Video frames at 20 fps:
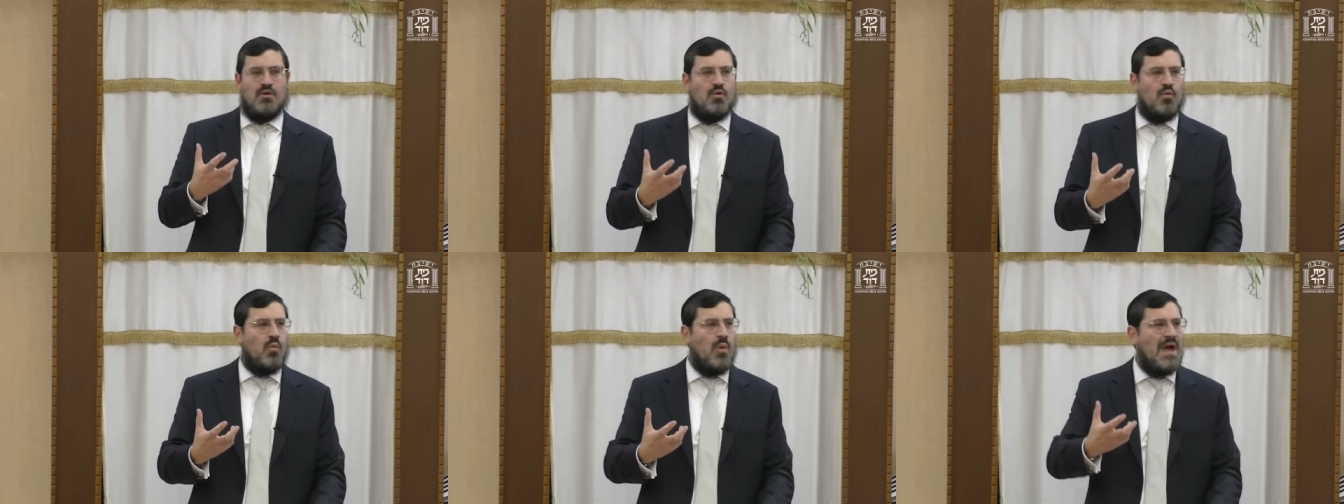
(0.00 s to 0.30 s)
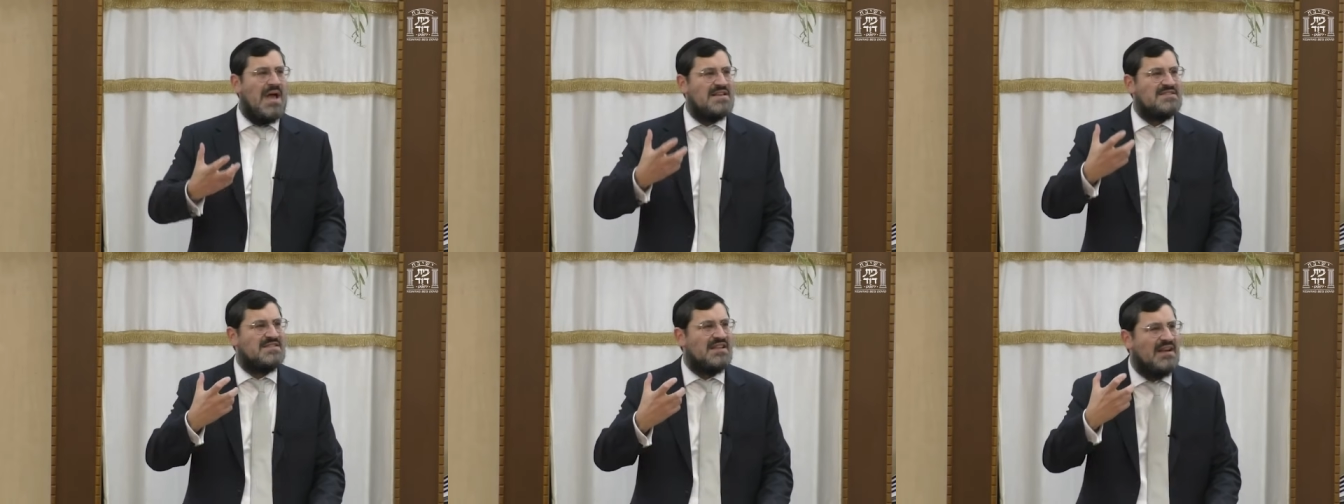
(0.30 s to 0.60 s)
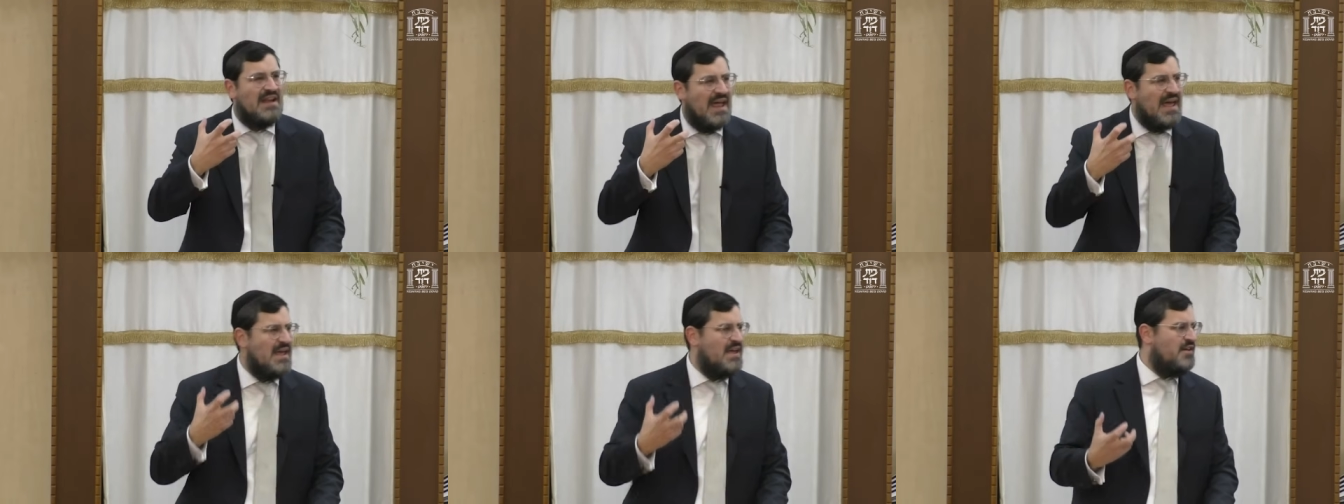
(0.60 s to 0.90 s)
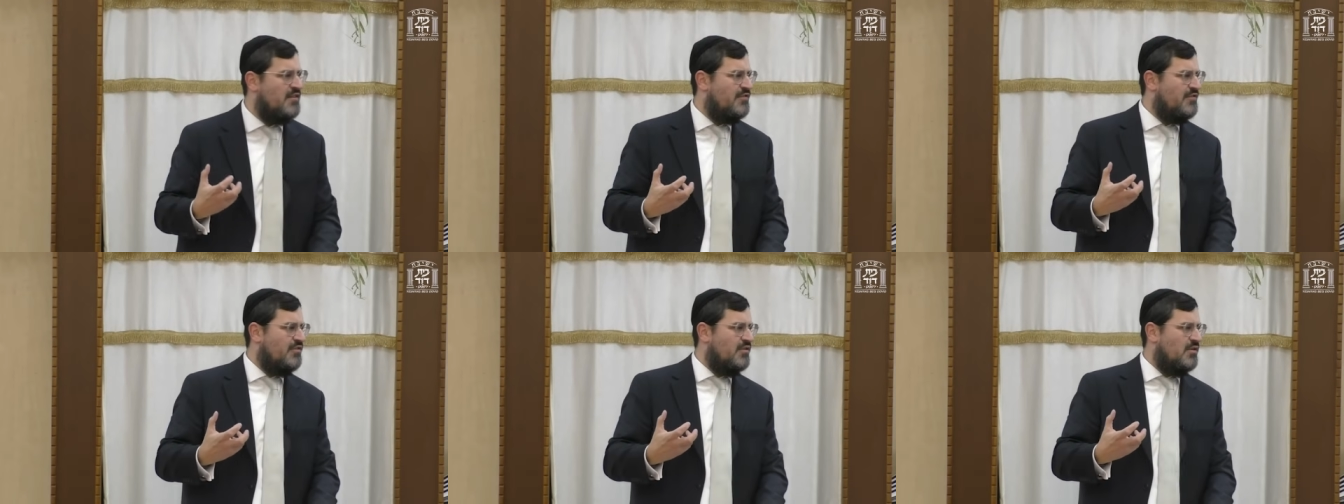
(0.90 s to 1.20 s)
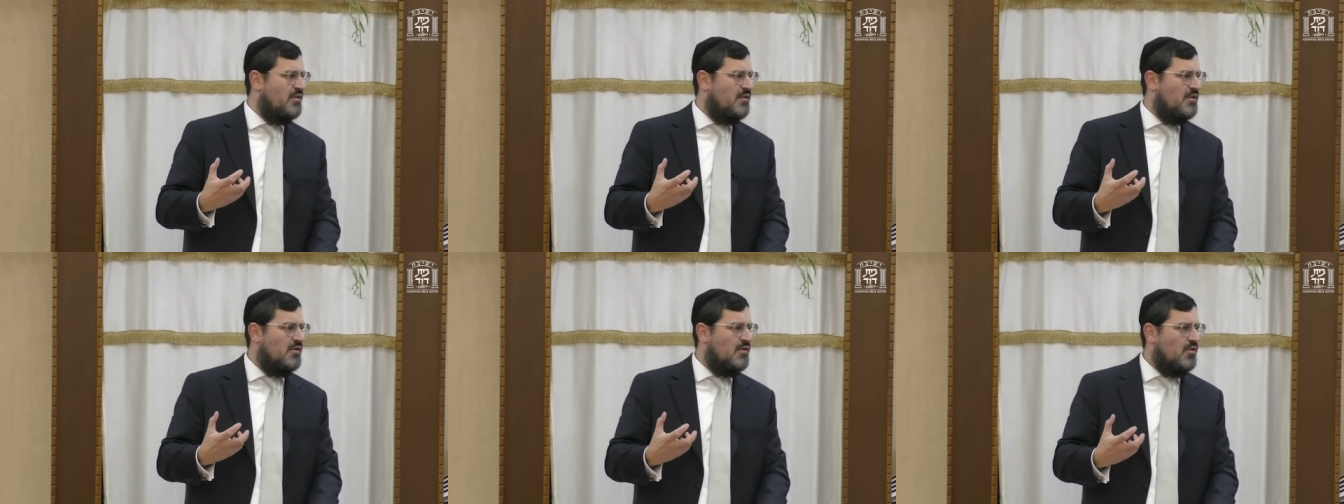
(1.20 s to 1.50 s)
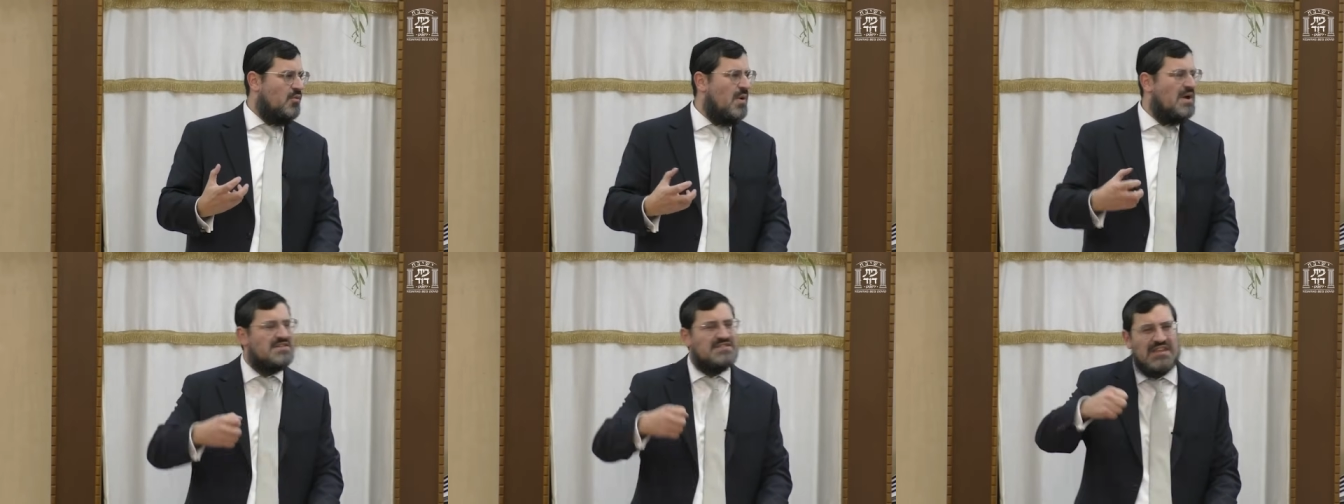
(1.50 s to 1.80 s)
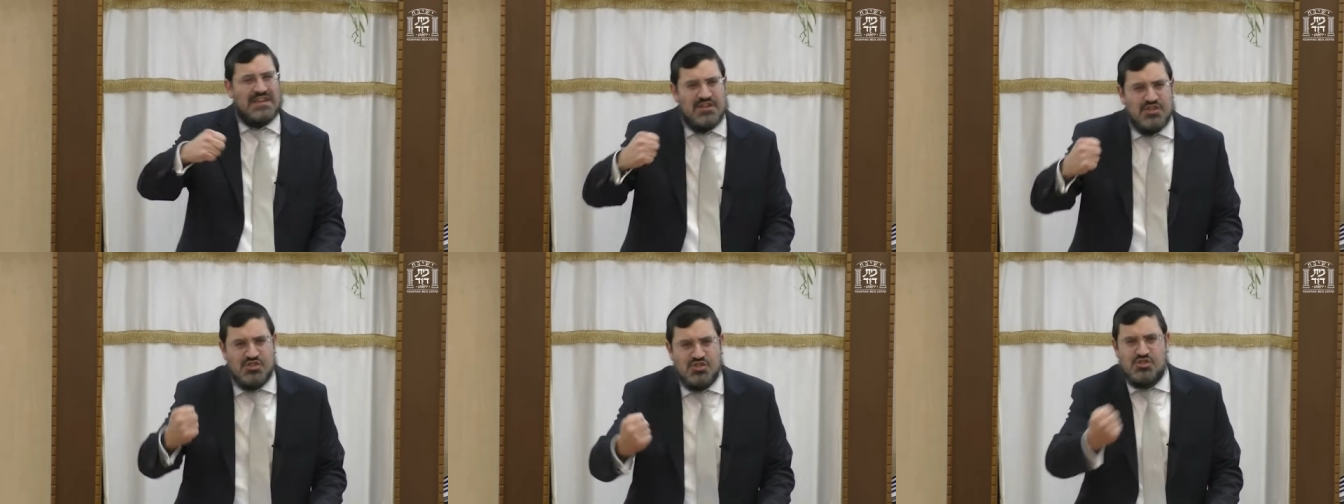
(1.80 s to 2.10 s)
Where's the lave? Where's
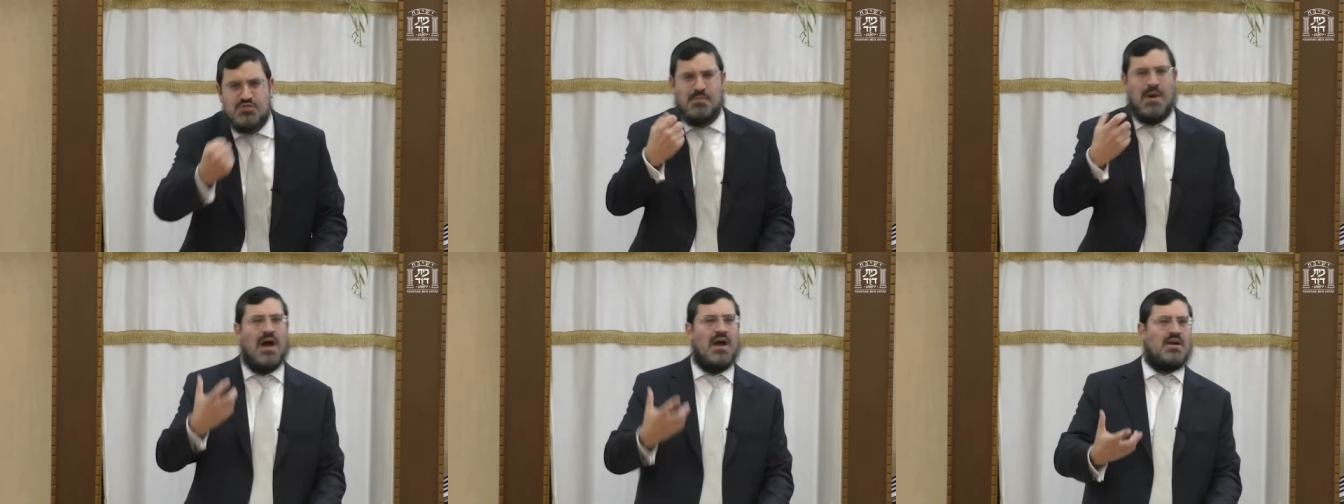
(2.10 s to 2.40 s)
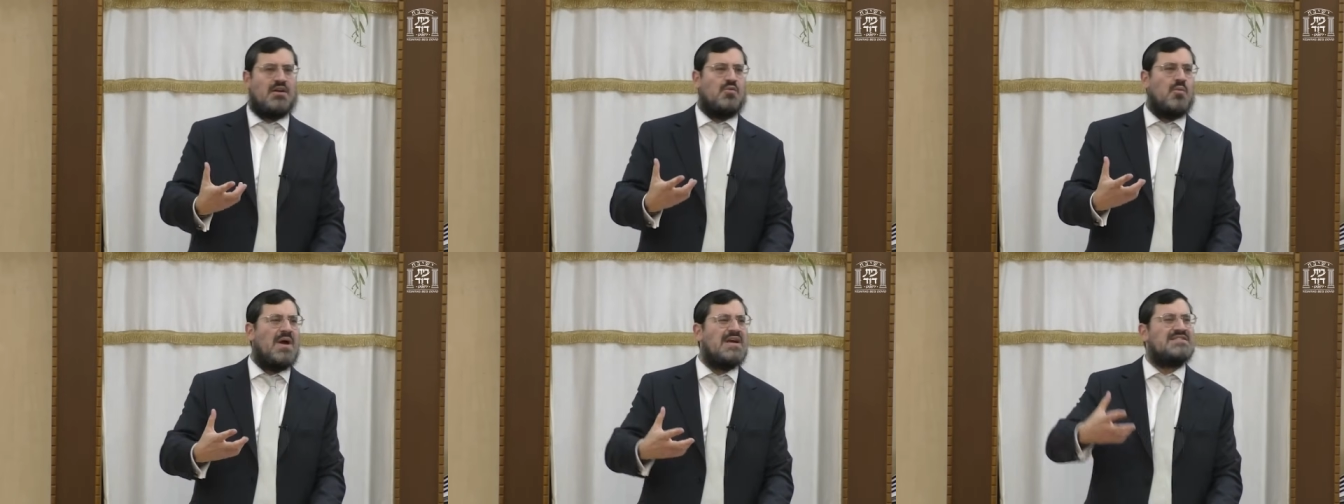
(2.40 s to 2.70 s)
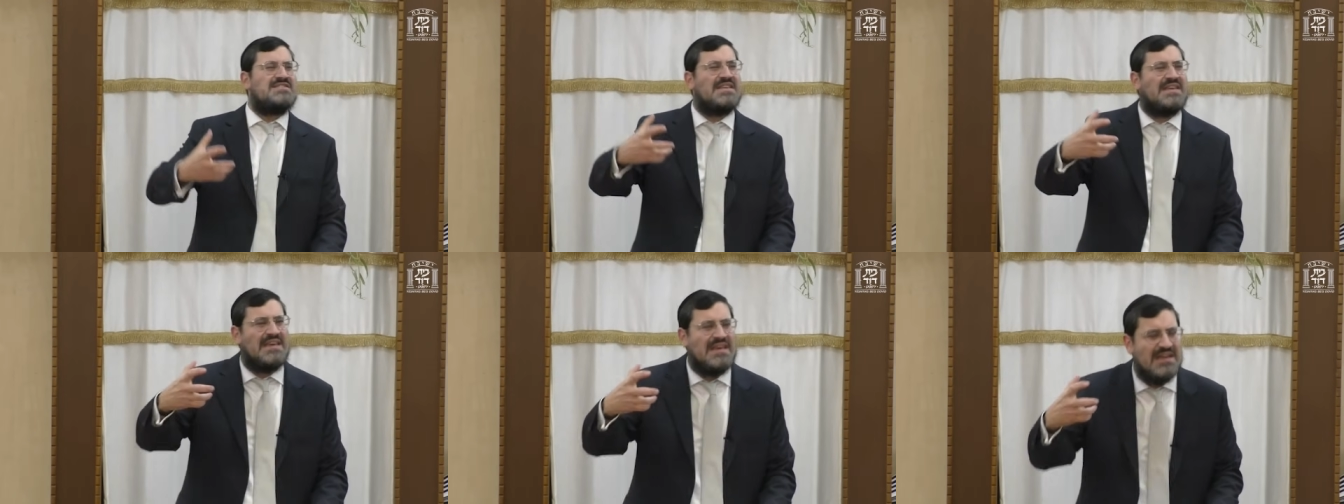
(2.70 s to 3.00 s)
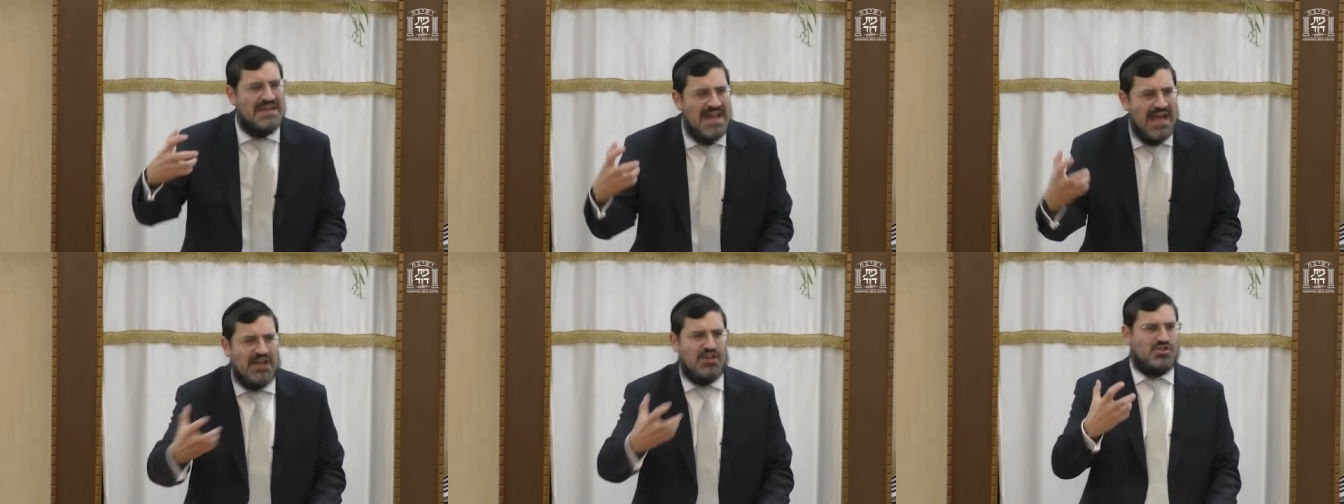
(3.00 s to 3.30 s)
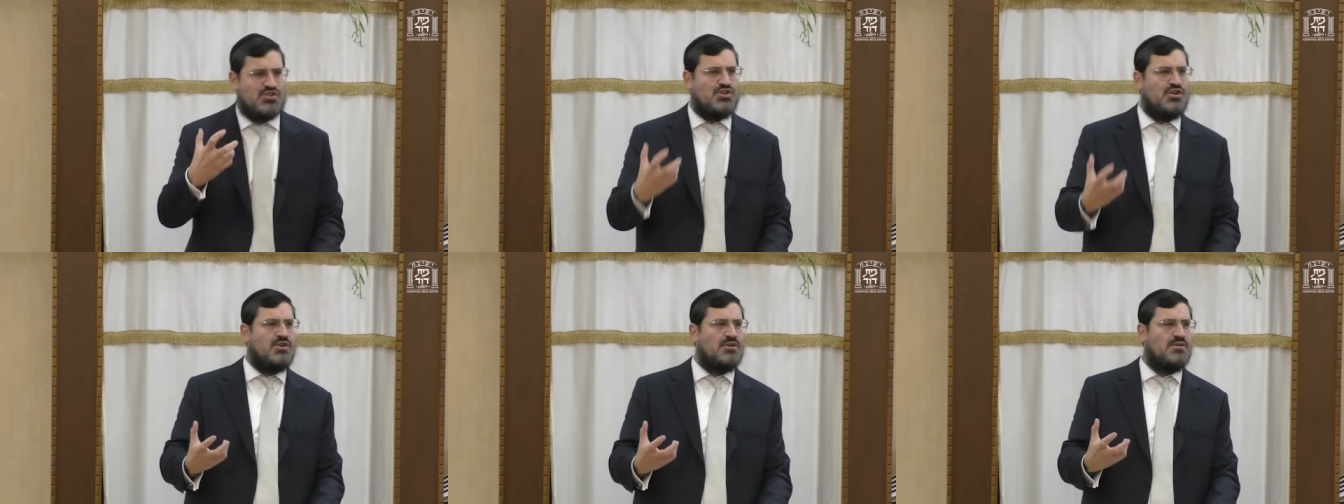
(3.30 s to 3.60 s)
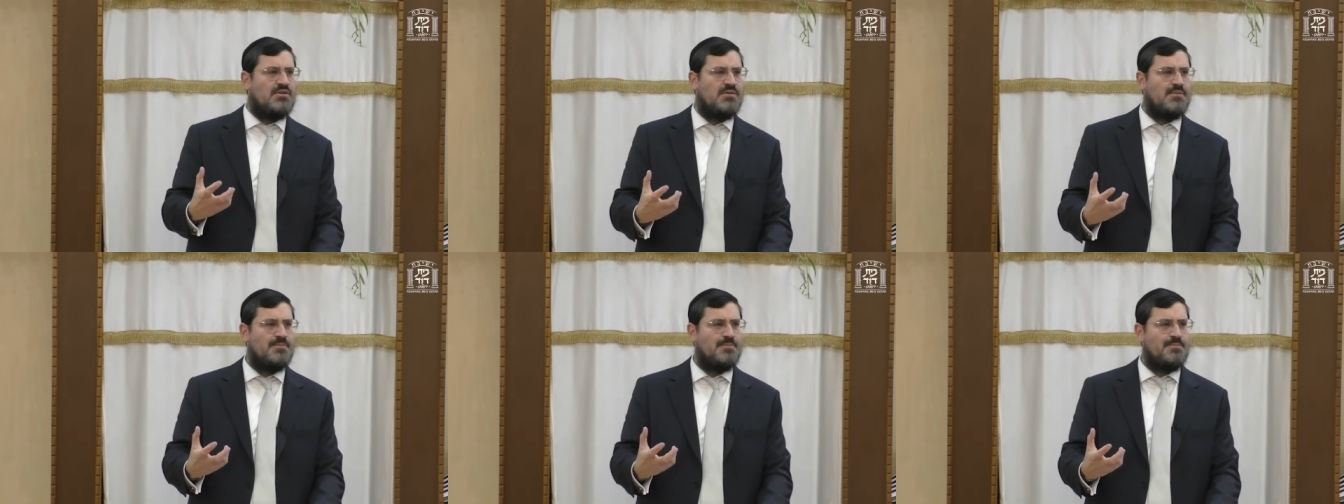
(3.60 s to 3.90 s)
the geschmack? Where's the connection?